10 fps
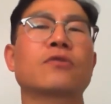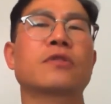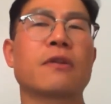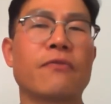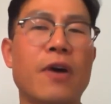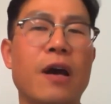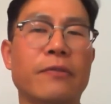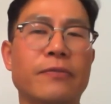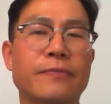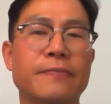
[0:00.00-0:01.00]
to
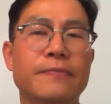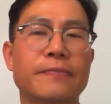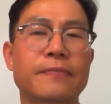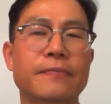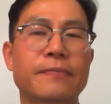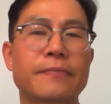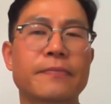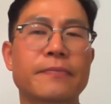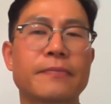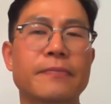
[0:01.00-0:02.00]
survive.
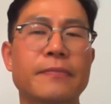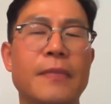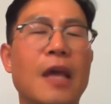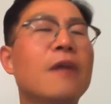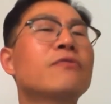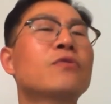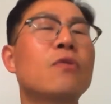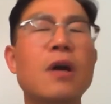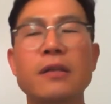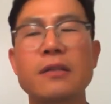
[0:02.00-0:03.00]
They have no
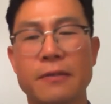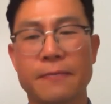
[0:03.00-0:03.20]
idea.